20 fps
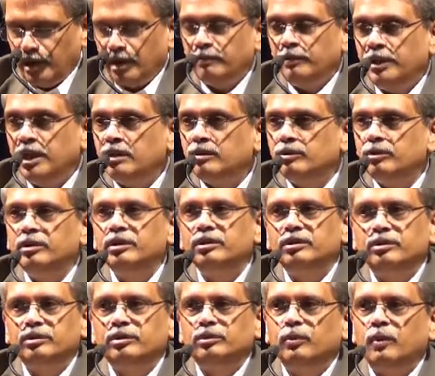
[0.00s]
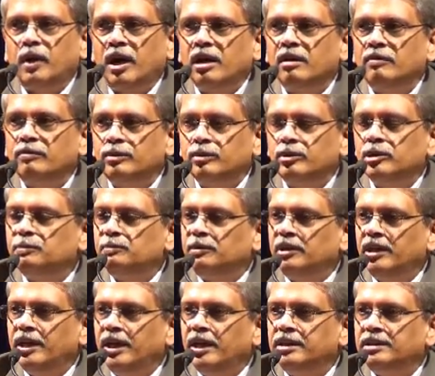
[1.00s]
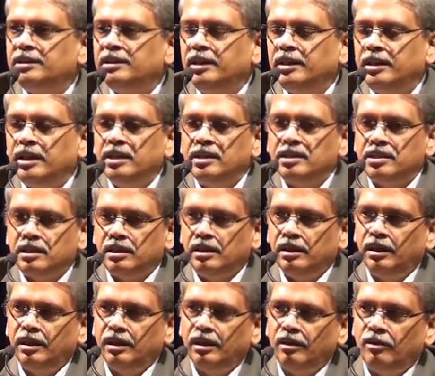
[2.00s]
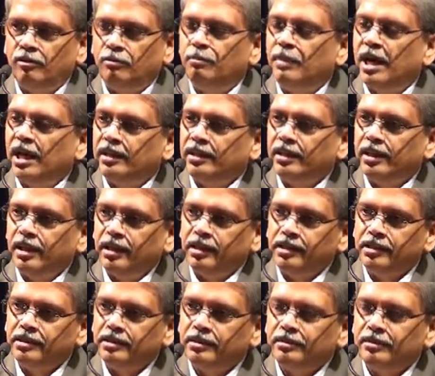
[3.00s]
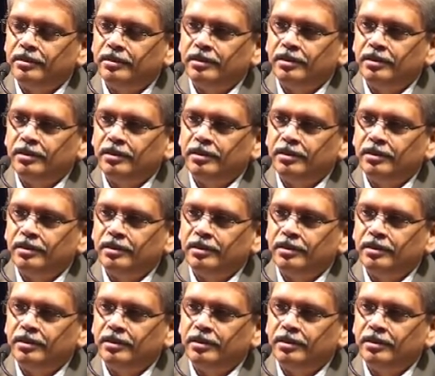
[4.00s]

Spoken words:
And we are going through one of those periods in the history of mankind.